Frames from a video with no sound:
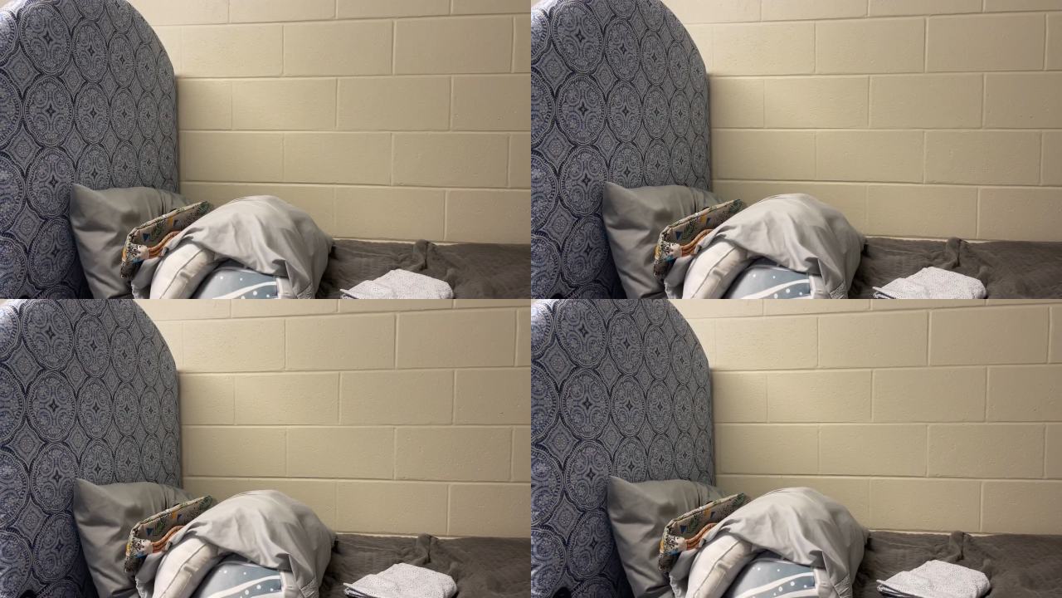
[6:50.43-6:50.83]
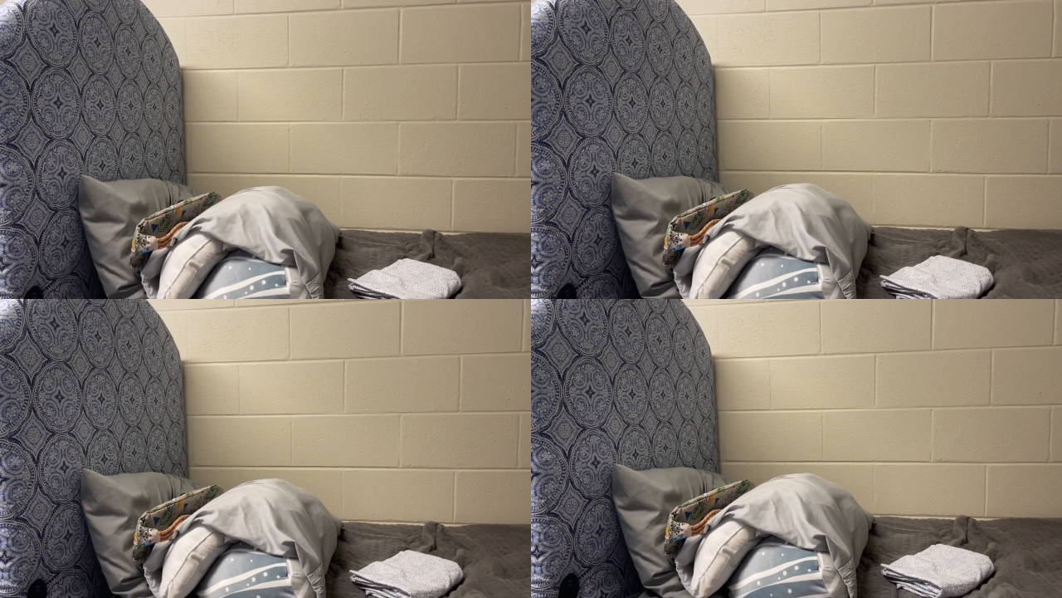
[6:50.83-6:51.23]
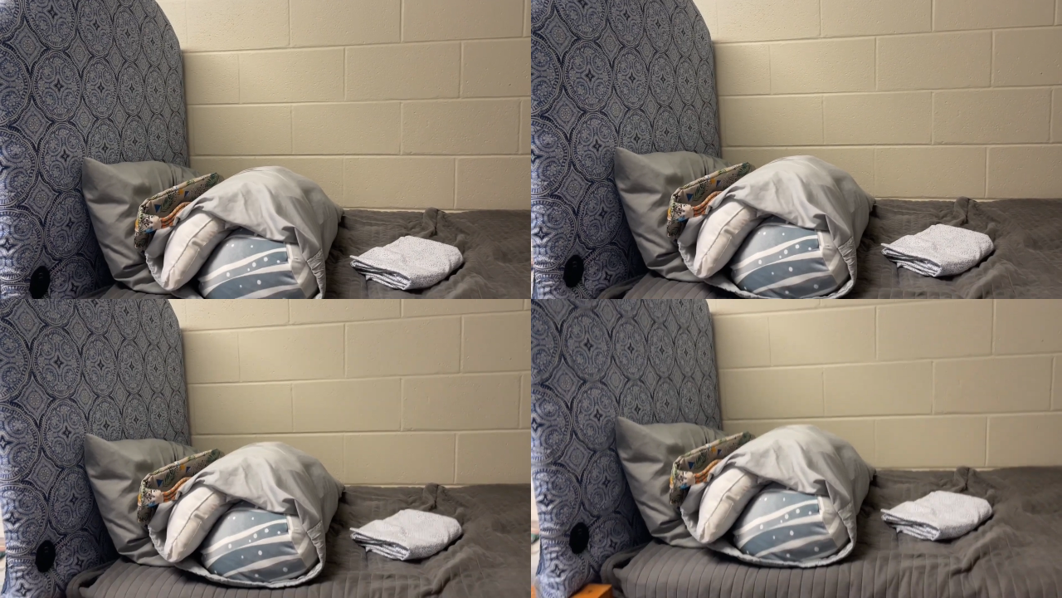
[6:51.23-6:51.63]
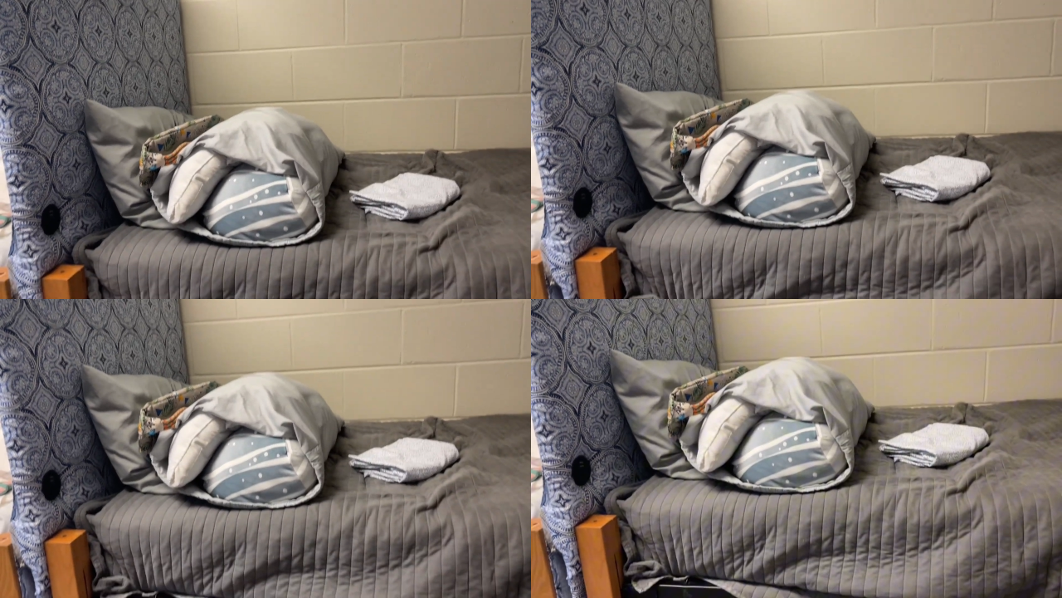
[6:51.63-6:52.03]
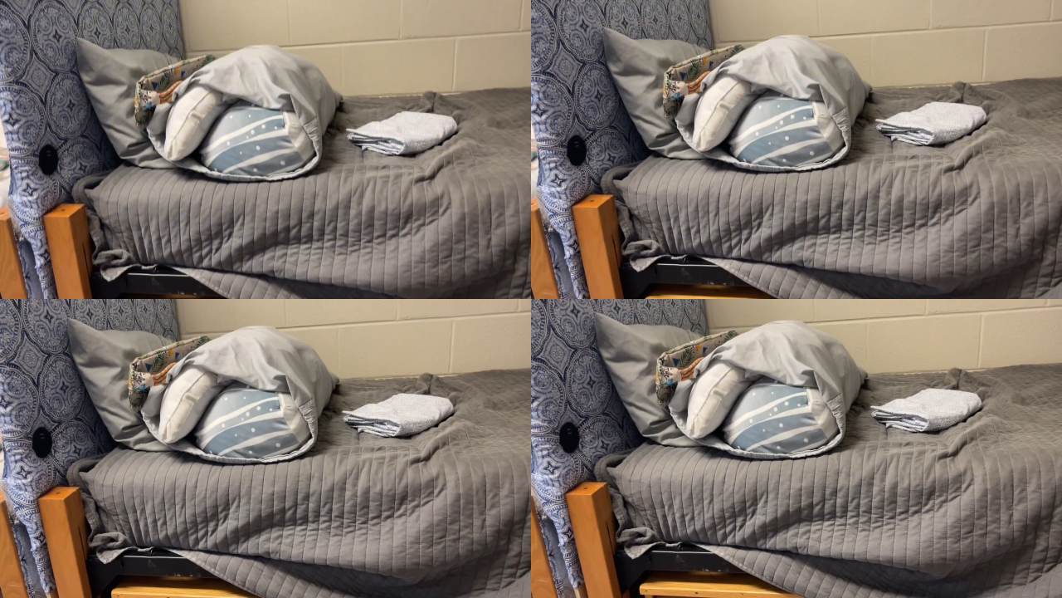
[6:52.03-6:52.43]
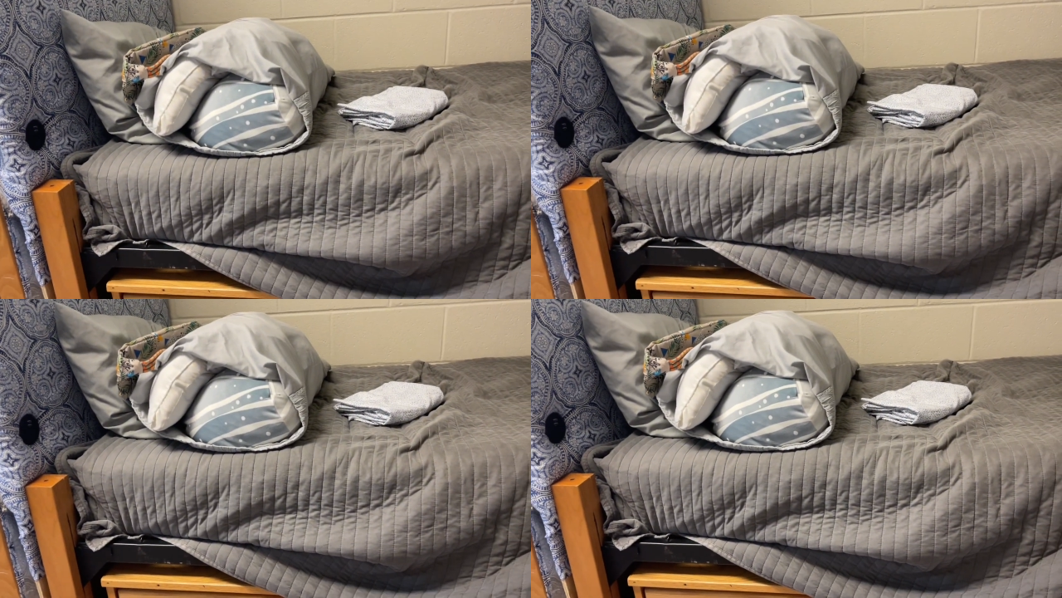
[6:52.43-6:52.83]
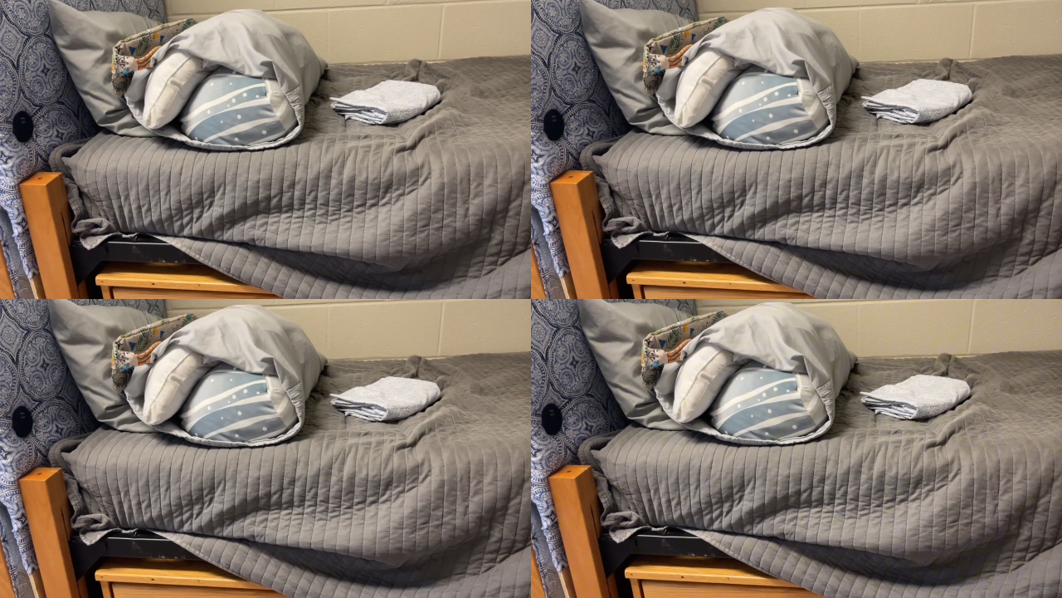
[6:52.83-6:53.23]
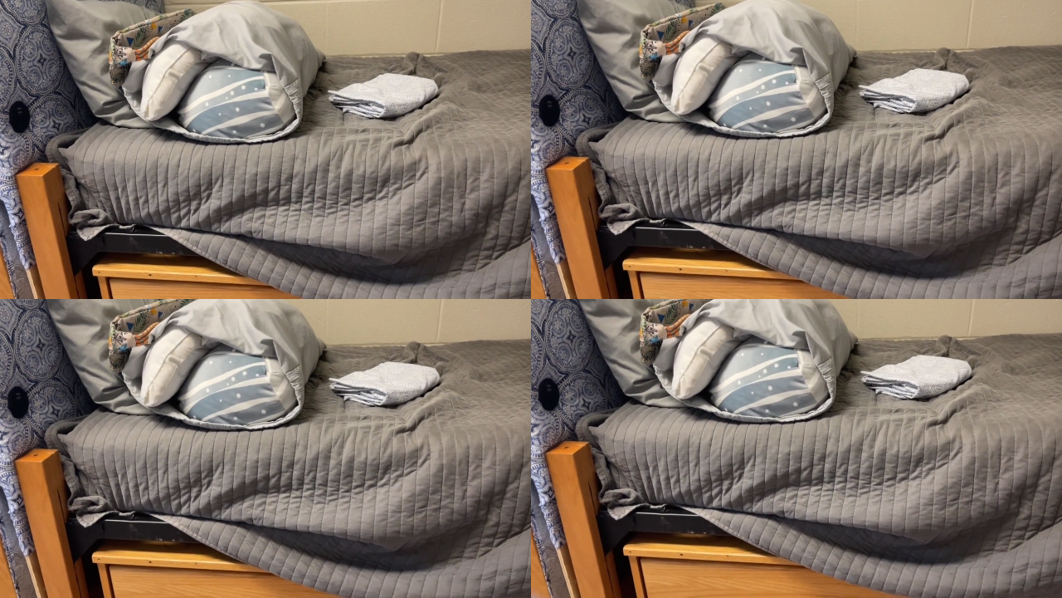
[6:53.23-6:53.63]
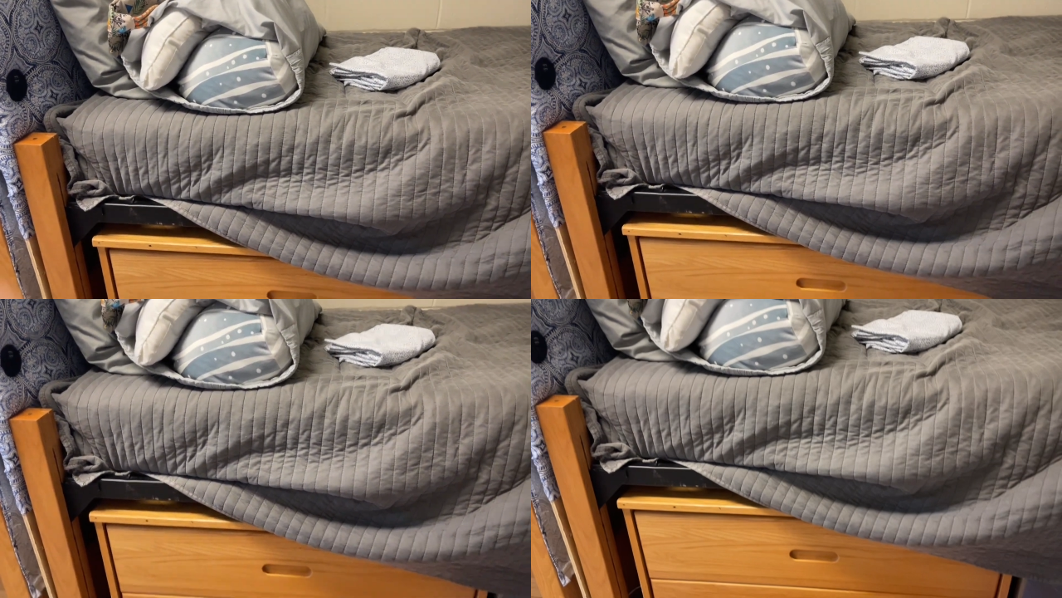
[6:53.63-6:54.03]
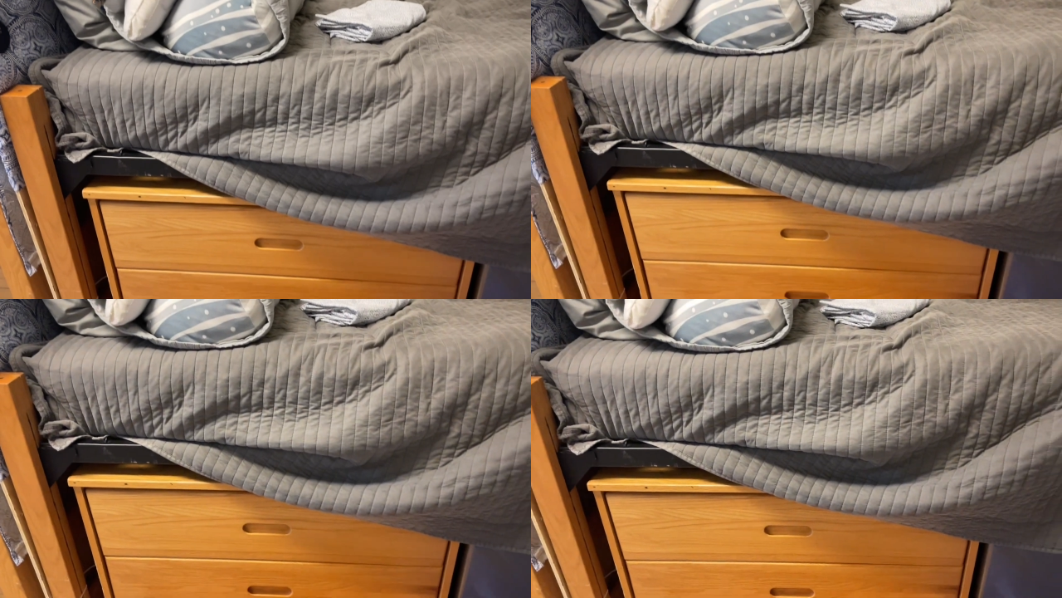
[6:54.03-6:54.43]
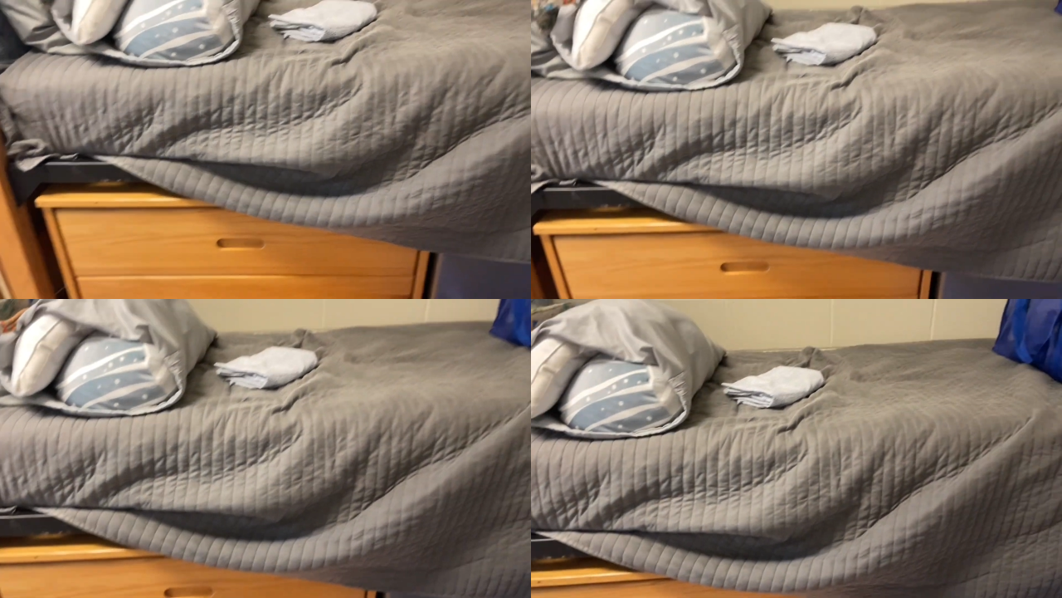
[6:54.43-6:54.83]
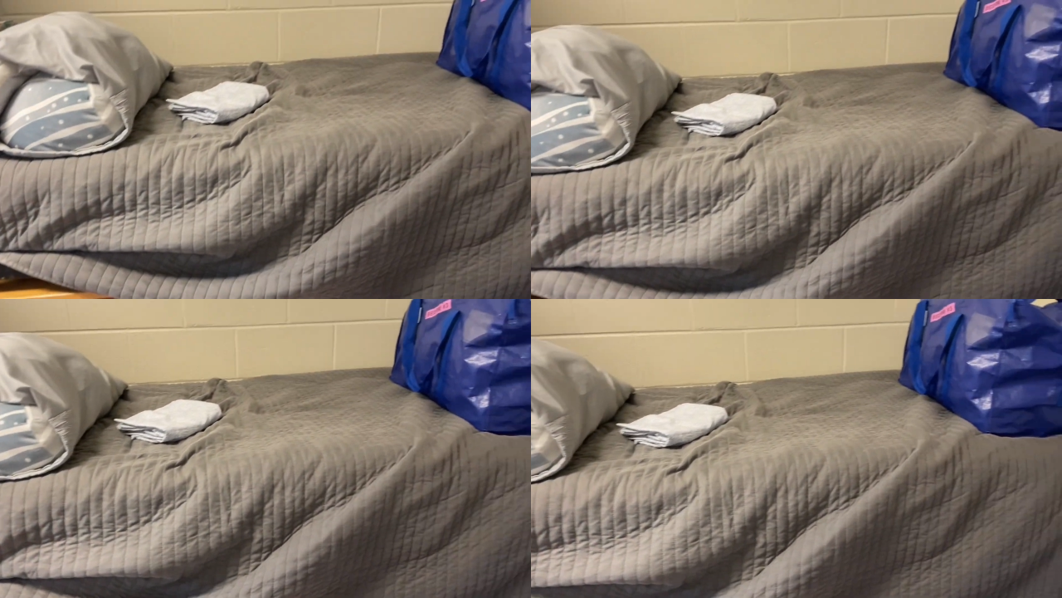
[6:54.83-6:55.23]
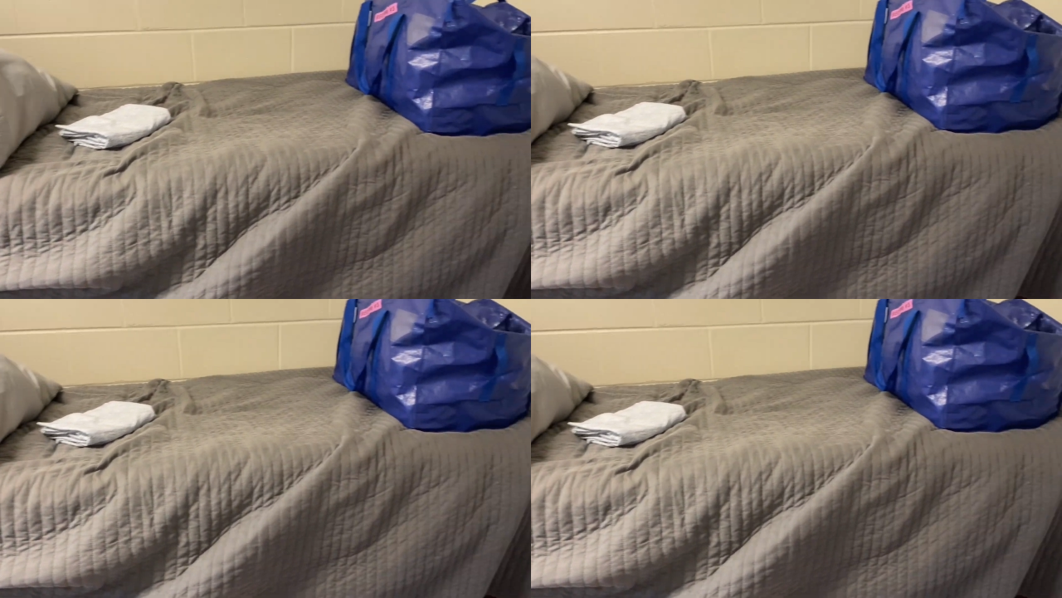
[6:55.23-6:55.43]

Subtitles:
[unreadable: no face in view]